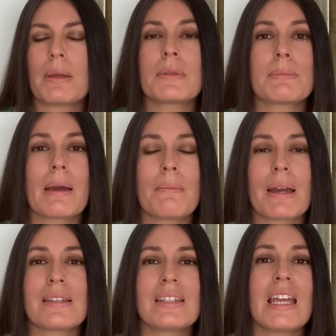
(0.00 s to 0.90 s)
maybe it's
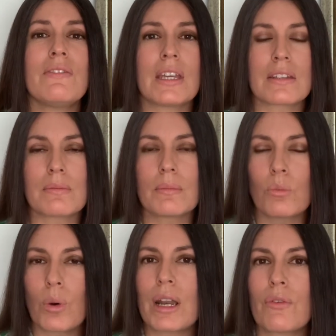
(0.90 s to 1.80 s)
my savings,
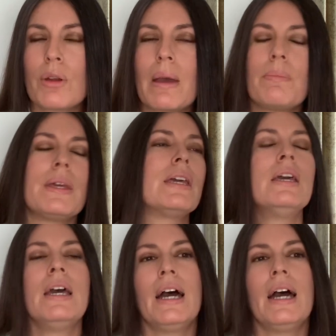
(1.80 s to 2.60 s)
whatever it might be.